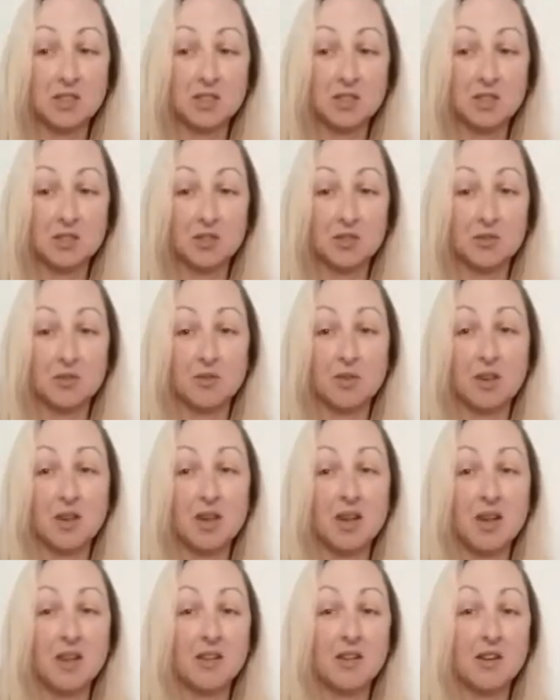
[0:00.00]
issue,
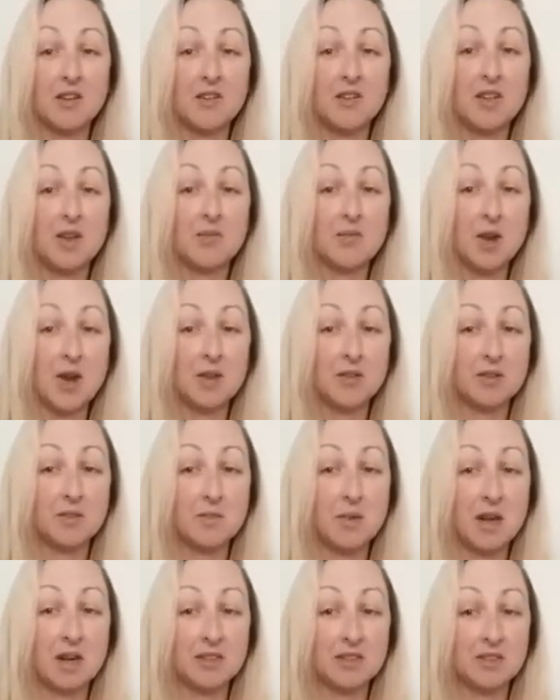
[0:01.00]
they are then routed
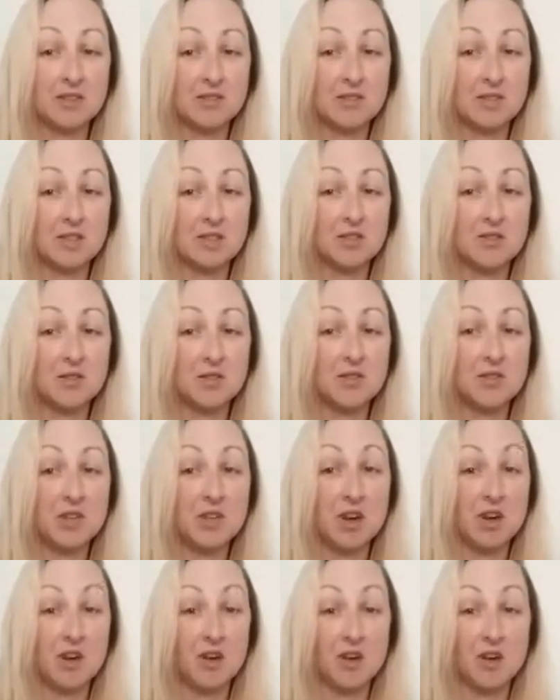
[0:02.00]
back to their district
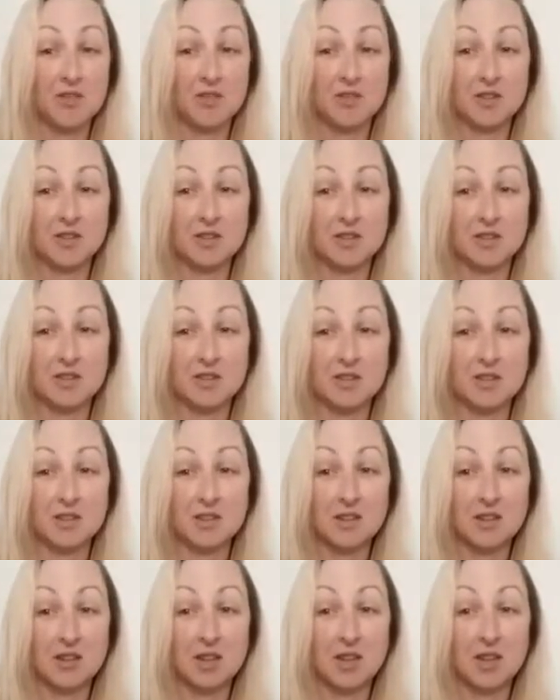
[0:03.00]
VR office
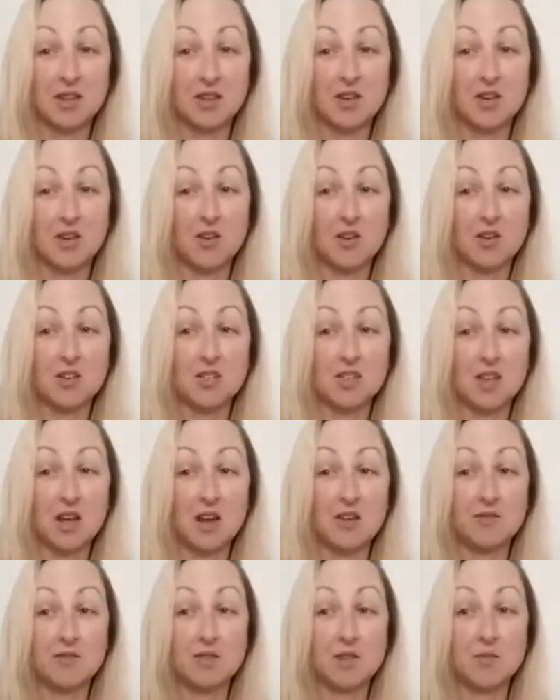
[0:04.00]
and encouraged to
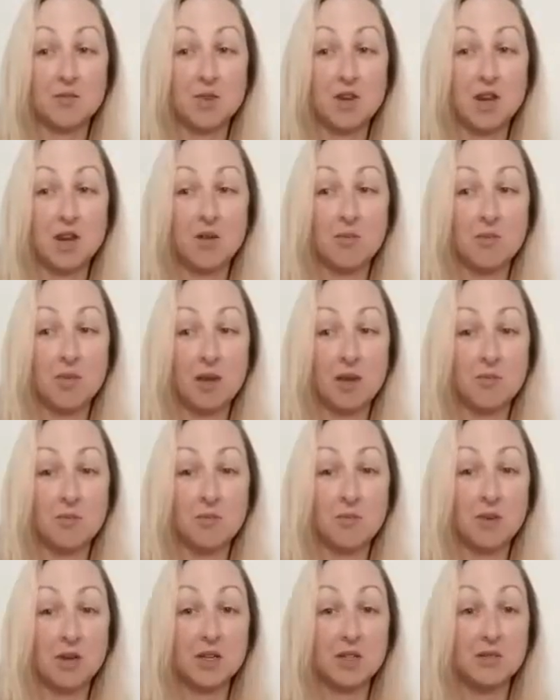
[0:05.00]
have someone help them
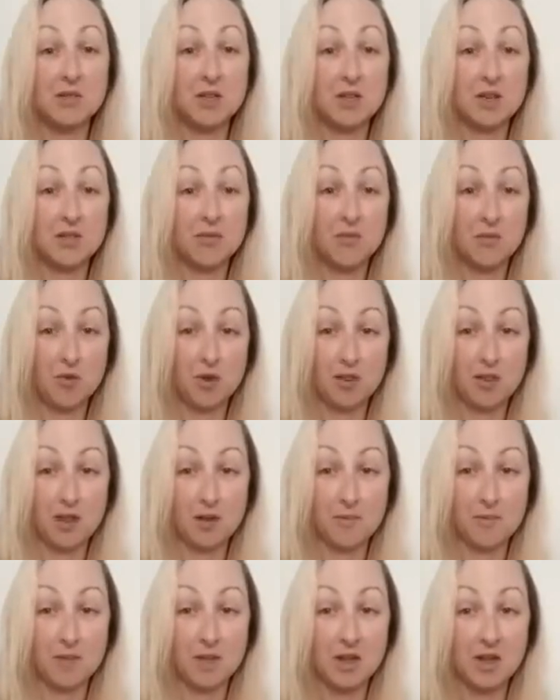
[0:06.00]
by doing it for
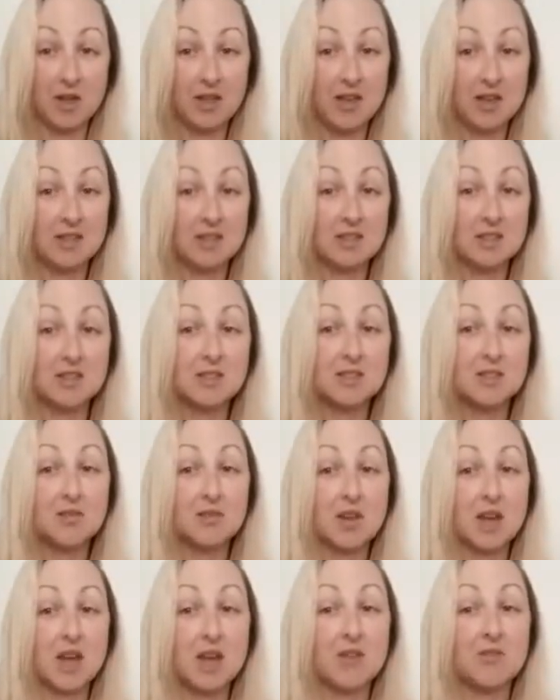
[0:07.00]
them. This is
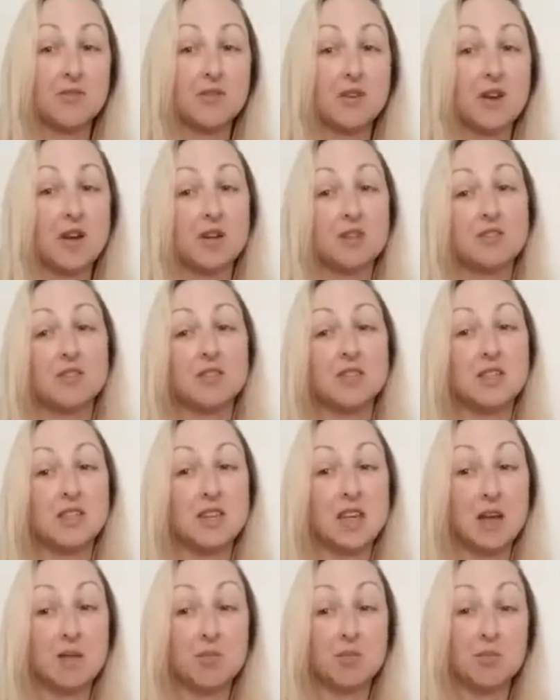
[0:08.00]
okay if you're actually
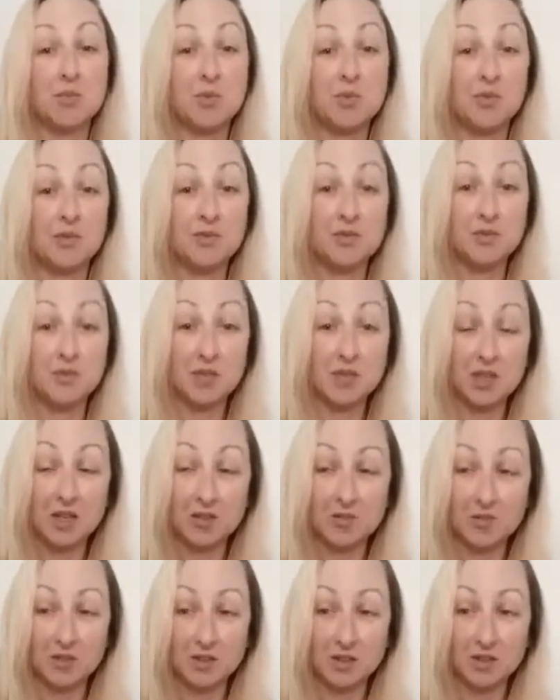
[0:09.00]
incapable of doing
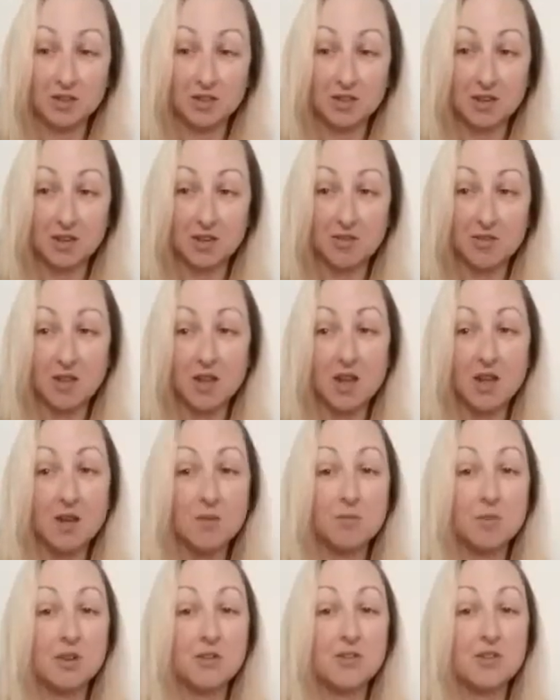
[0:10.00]
it for yourself,
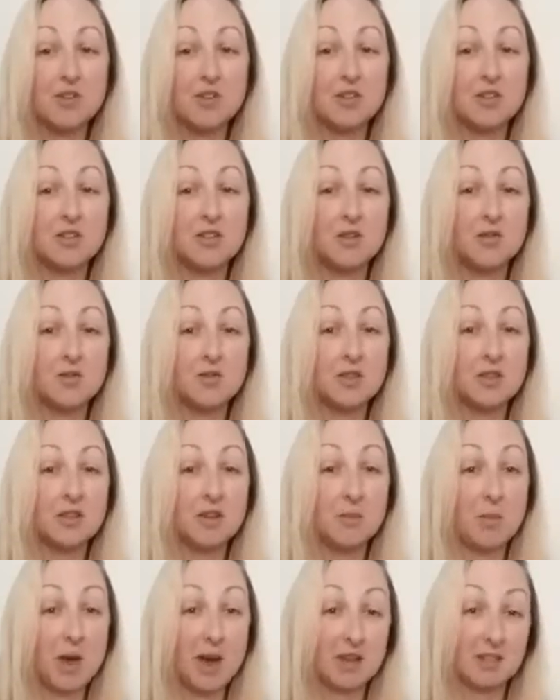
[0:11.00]
but if you're an adult with the
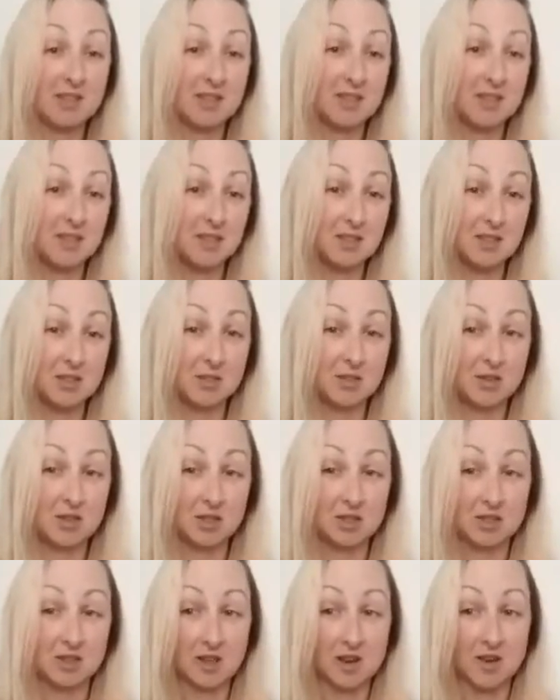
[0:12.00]
capacity to do it
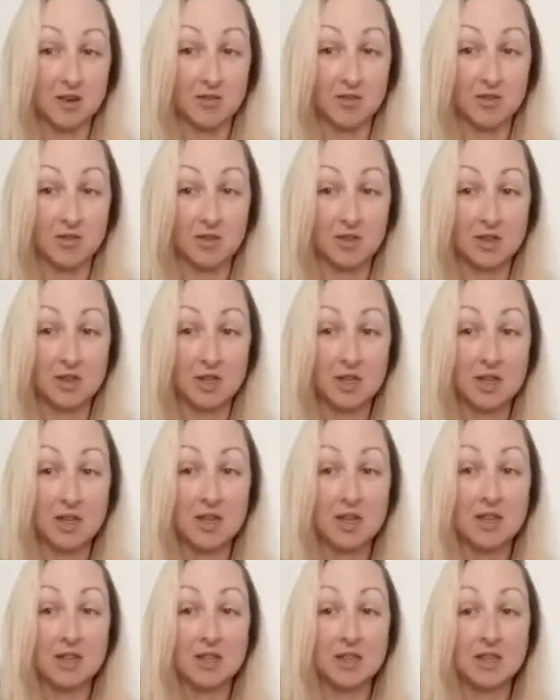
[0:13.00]
yourself,
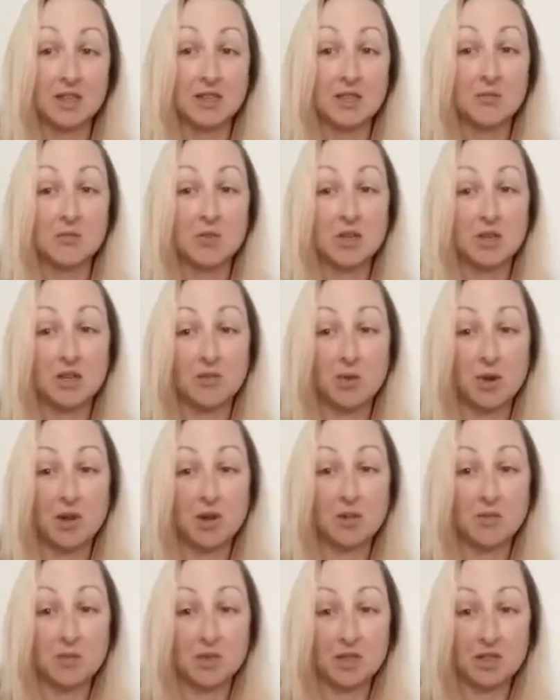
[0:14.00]
this can be
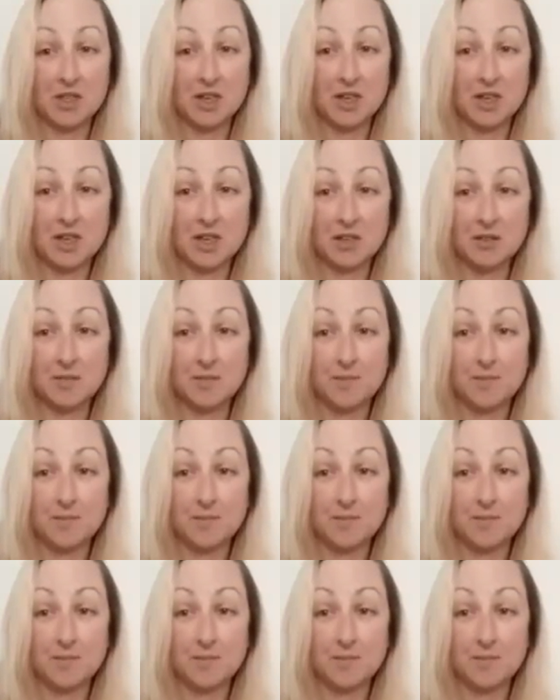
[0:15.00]
quite humiliating,